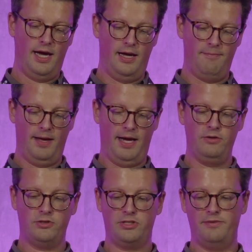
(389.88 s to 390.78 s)
and
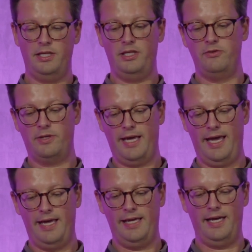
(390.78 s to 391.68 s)
also in the
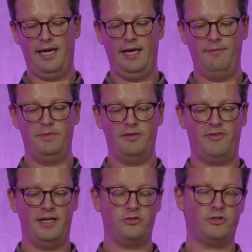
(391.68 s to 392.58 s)
UK, the
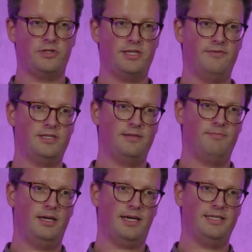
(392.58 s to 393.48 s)
Financial Services and
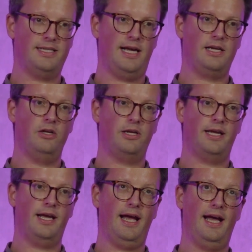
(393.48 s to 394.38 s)
Market Act,
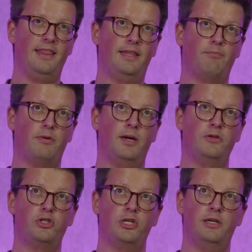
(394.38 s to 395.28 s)
looking at the
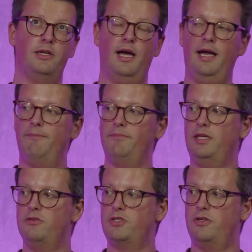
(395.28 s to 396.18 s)
promotion
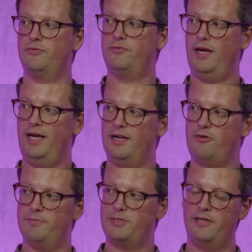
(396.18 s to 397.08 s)
use of
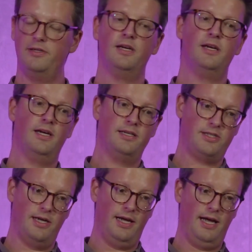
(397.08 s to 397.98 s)
crypto.
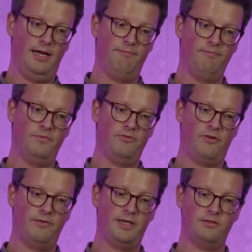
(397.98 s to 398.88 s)
So
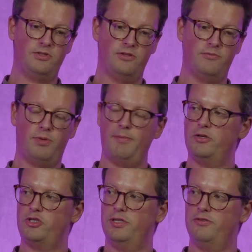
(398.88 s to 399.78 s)
following sort of
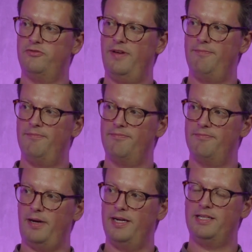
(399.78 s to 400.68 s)
promotion of
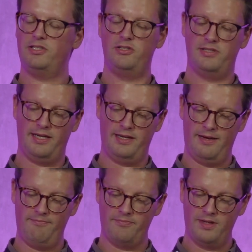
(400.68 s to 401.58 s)
finance using